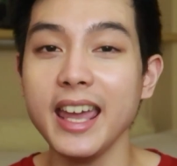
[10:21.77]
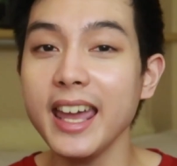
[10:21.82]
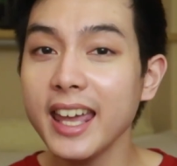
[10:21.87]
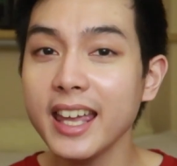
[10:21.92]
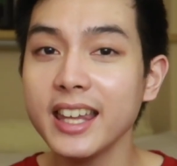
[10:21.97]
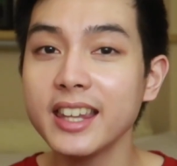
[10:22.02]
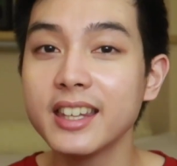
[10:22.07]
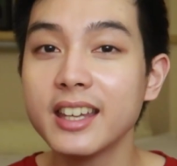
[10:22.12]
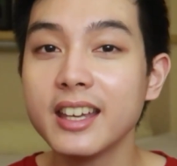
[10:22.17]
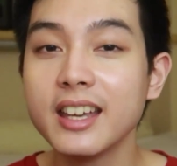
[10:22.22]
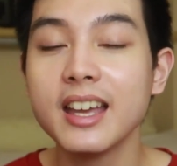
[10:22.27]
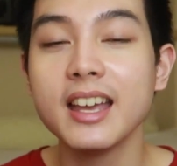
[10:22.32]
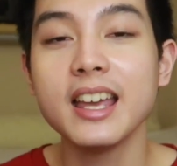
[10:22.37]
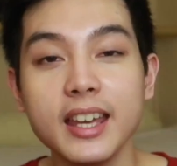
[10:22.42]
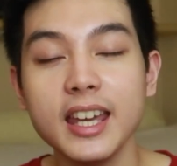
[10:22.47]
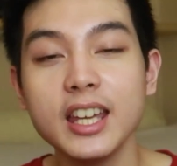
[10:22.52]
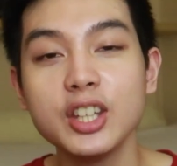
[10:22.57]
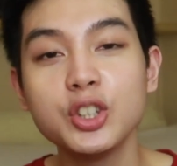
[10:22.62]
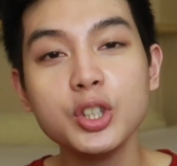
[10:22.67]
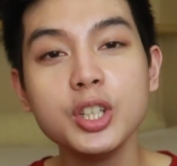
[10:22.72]
And
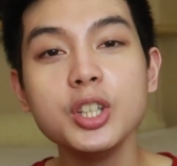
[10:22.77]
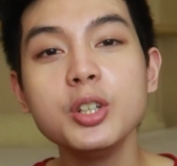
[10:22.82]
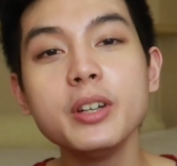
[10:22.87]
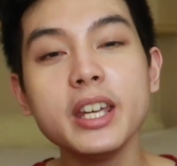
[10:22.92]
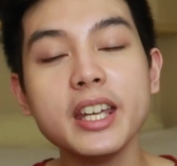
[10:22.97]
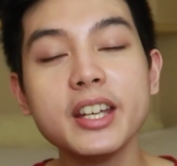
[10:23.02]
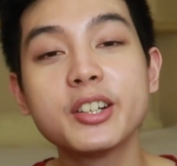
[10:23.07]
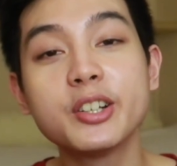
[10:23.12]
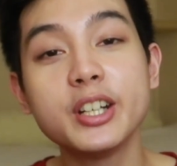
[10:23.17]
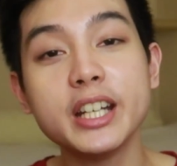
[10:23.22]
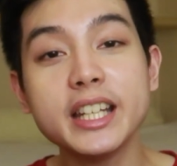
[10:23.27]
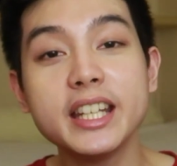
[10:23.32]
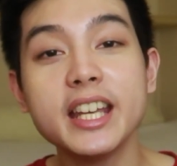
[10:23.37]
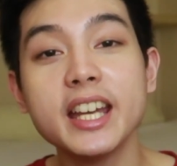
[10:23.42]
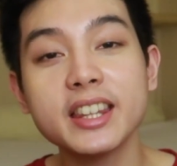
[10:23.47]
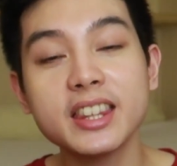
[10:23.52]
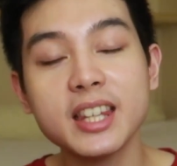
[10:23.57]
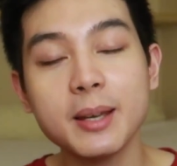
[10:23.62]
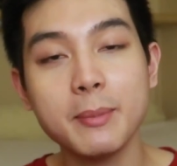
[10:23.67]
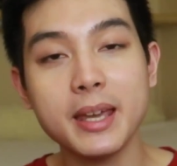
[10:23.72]
ito yung
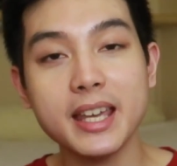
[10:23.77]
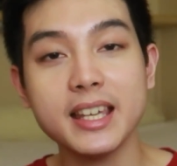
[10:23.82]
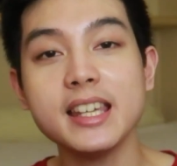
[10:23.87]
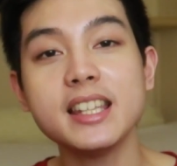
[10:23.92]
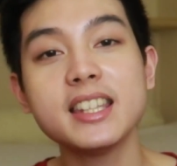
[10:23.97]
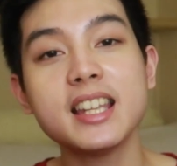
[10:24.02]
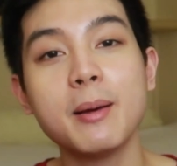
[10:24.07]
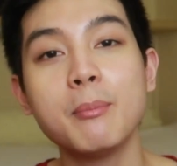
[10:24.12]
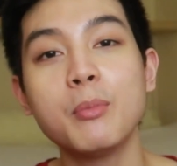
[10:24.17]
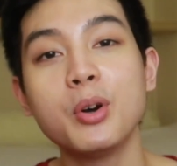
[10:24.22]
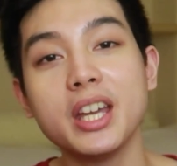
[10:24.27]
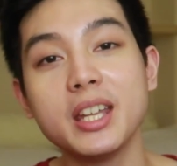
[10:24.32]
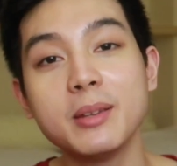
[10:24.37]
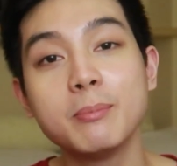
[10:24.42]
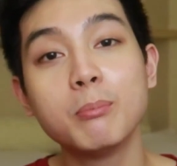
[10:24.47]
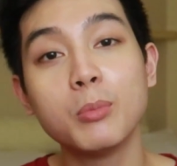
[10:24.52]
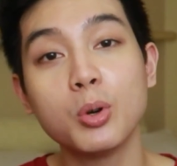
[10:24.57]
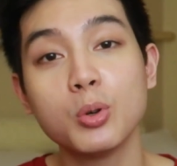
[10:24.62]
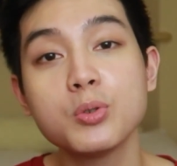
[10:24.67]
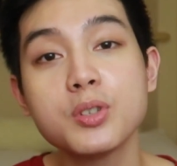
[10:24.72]
ingredient na makikita mo in
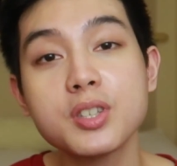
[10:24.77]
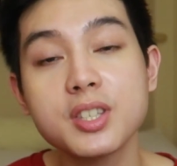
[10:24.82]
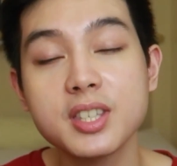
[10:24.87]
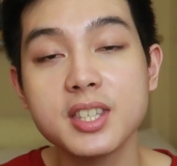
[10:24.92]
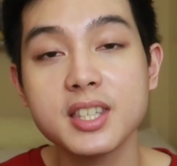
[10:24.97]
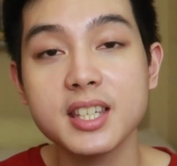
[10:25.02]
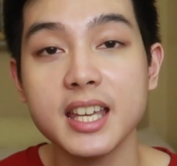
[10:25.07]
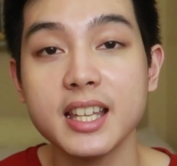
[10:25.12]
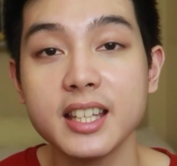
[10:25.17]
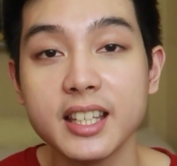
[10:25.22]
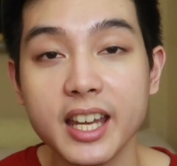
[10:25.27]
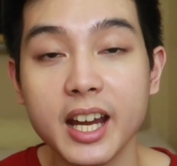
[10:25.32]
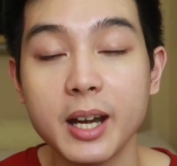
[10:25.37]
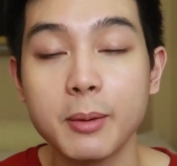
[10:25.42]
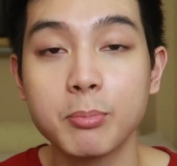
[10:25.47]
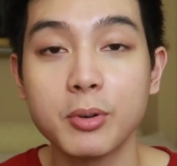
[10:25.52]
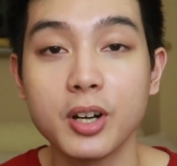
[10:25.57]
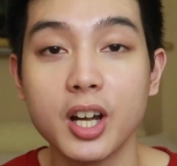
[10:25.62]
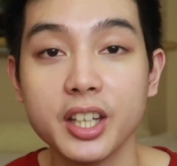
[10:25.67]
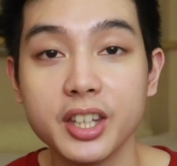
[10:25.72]
most skincare
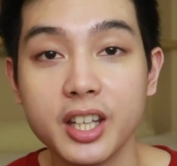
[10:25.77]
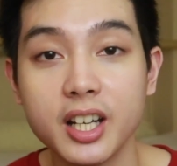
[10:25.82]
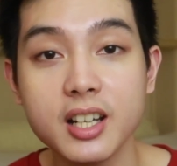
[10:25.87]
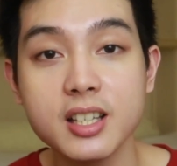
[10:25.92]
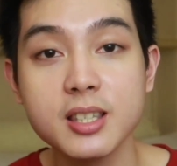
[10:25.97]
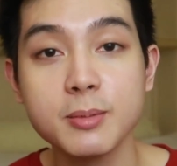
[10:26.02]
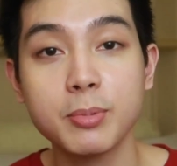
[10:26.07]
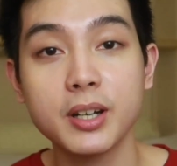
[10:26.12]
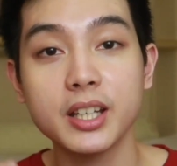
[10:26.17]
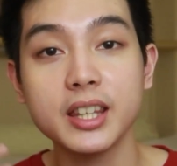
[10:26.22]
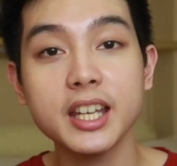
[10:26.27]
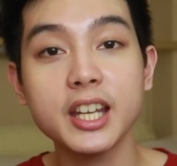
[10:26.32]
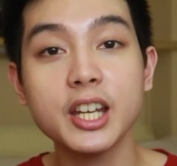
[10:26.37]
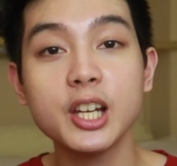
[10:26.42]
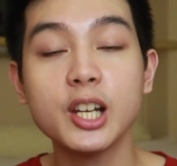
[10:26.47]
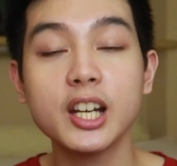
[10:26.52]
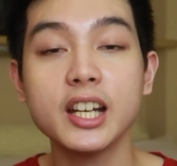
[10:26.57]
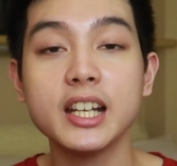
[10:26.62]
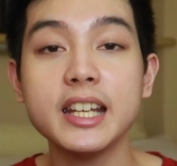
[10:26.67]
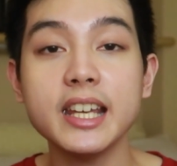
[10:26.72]
products,
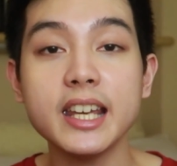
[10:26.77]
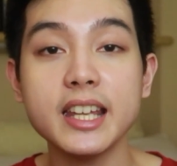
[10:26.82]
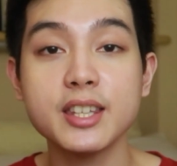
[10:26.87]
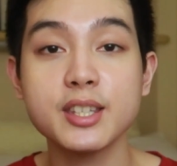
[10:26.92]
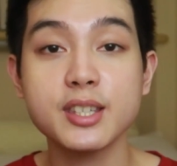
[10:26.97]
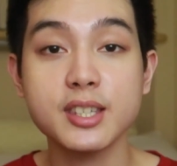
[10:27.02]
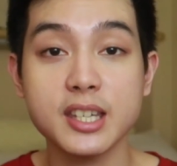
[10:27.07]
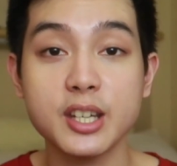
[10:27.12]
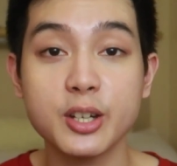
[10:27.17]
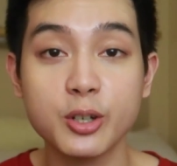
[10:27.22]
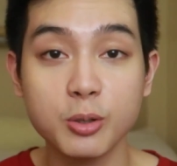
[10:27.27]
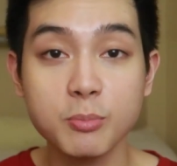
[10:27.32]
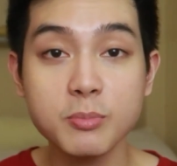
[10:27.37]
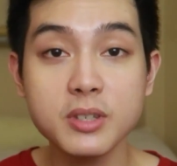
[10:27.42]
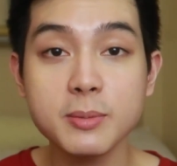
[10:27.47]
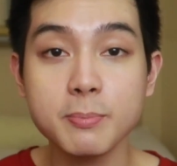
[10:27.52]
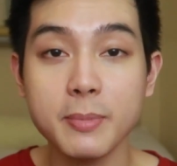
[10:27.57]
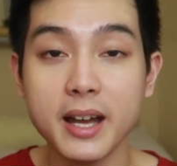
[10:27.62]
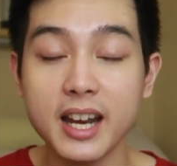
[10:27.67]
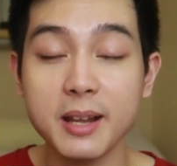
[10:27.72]
particularly in
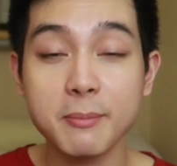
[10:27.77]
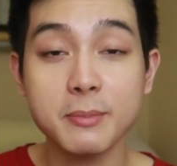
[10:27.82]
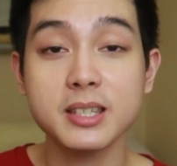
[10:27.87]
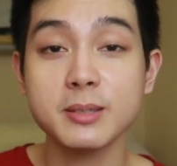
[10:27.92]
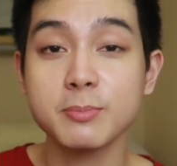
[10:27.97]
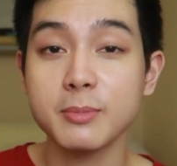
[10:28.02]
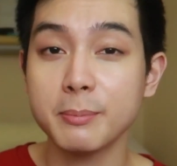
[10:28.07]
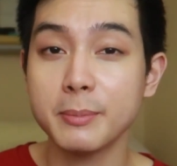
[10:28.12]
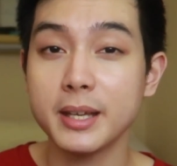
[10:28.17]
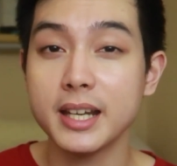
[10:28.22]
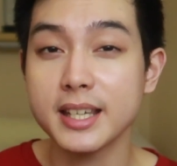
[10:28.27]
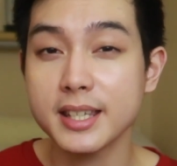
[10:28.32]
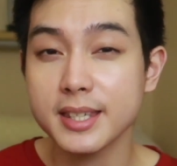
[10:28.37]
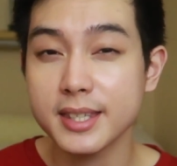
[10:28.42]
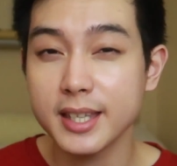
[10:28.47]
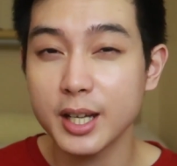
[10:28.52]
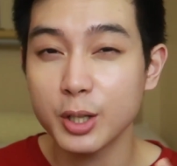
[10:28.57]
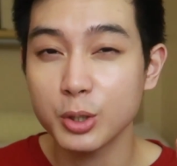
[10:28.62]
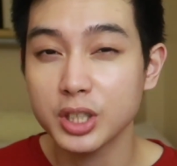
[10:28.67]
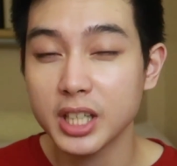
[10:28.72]
serums, para mas
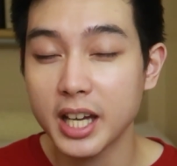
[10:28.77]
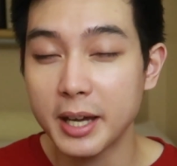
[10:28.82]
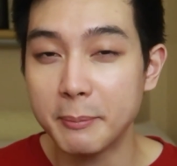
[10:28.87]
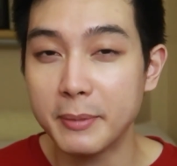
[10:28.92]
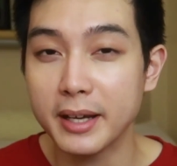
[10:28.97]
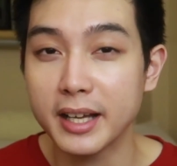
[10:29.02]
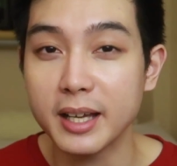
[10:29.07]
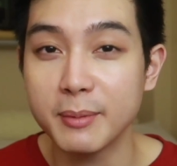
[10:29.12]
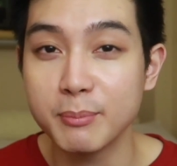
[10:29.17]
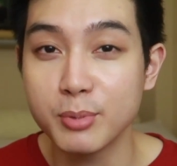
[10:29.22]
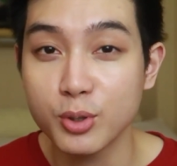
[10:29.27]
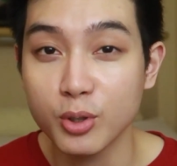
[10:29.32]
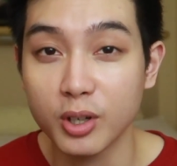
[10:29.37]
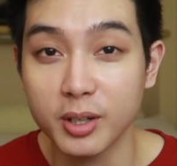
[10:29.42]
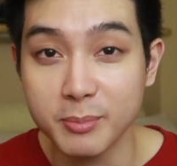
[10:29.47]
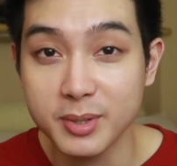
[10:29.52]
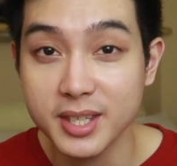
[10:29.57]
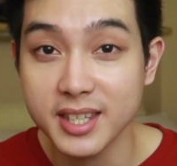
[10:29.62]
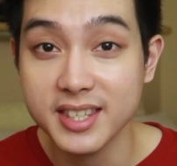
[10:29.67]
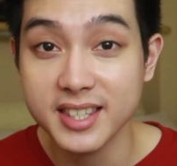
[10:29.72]
mabilis daw siya
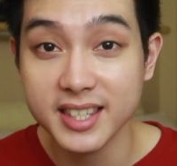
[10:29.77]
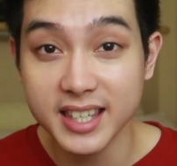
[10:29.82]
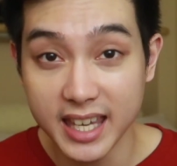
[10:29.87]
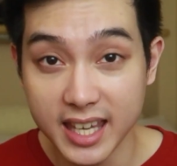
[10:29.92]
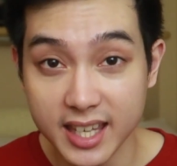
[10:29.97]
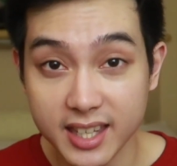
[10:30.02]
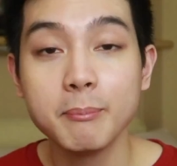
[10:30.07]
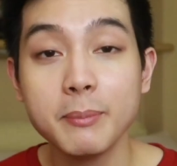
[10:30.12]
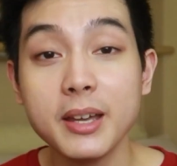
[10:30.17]
mag-absorb sa skin.